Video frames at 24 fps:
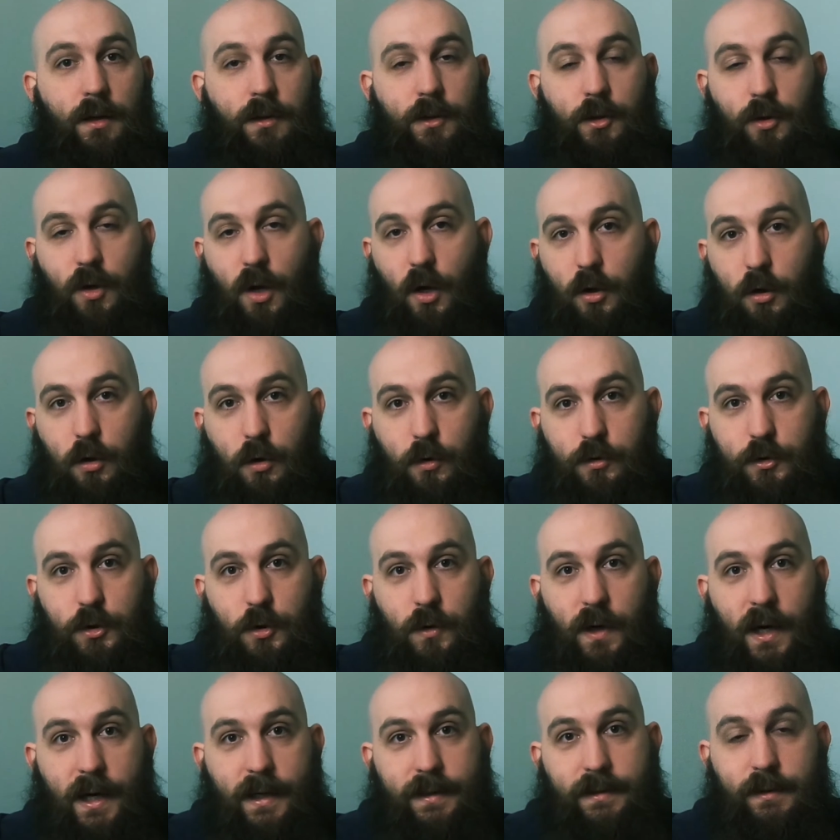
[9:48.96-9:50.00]
You can close
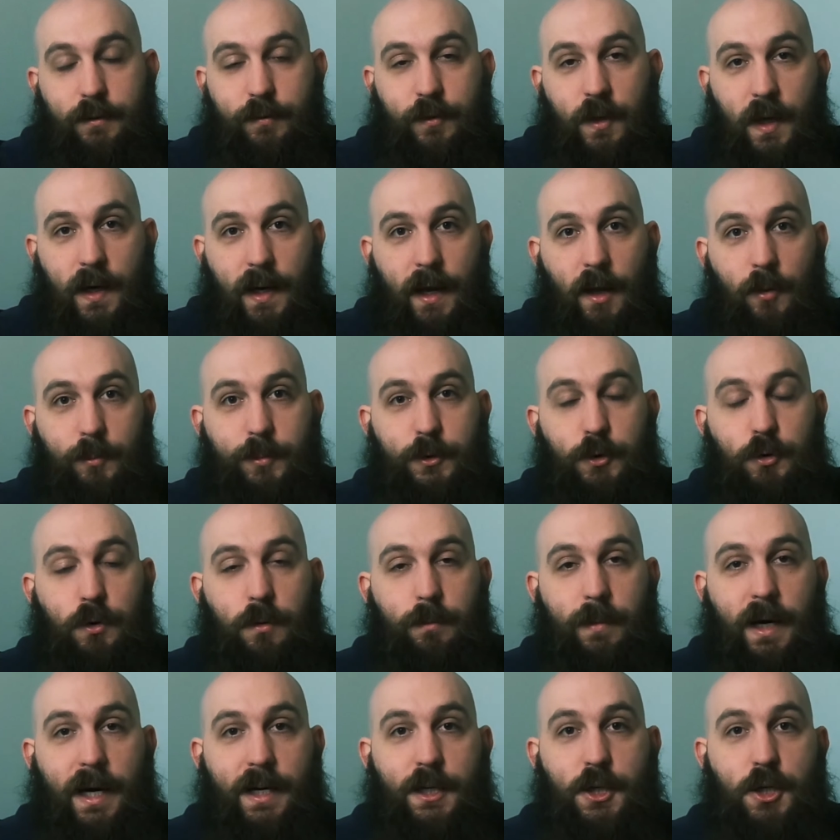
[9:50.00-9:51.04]
your eyes if that helps you
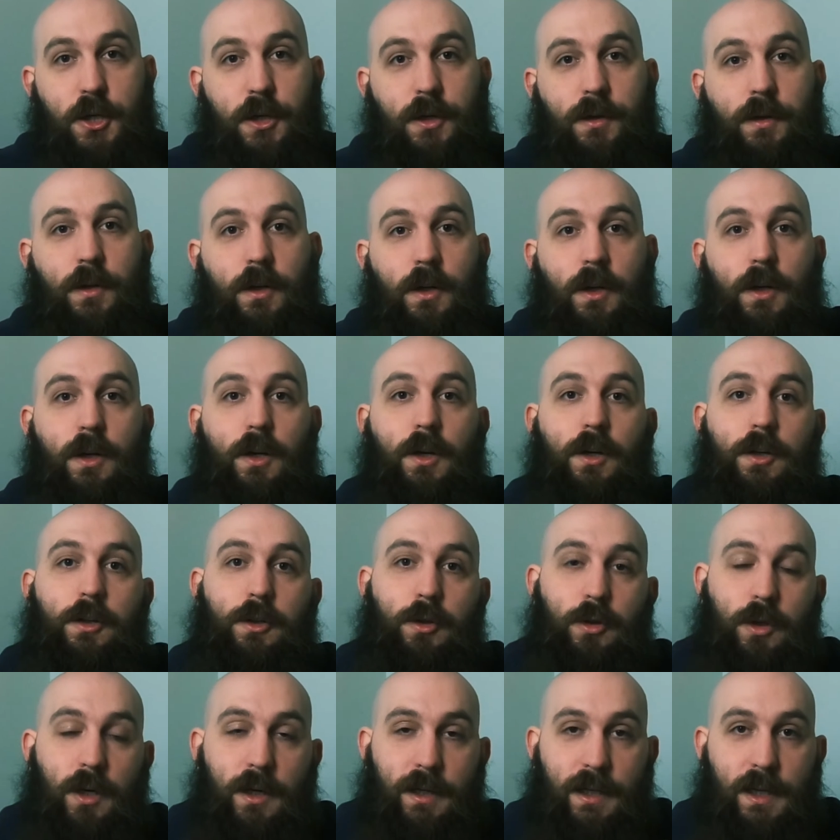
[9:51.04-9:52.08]
imagine.
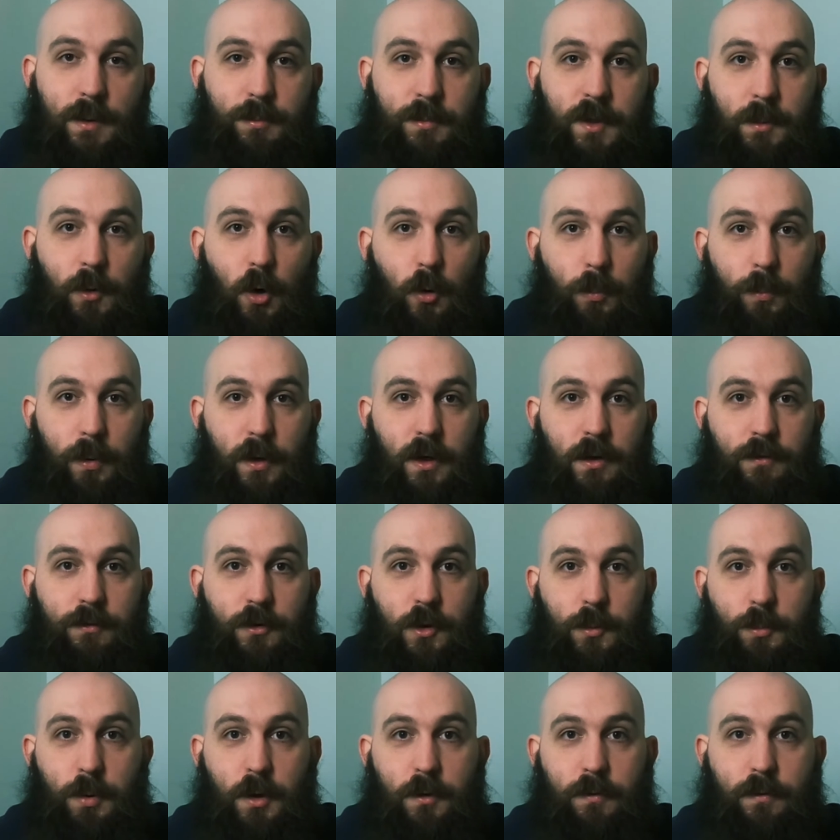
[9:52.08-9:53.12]
You can keep them open if
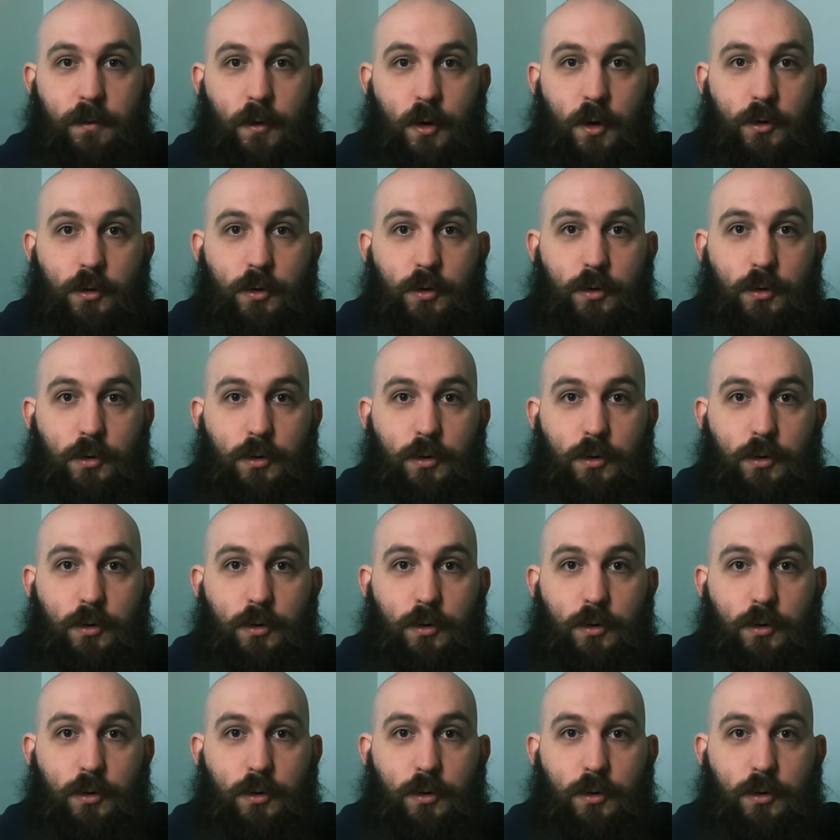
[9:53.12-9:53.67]
you prefer to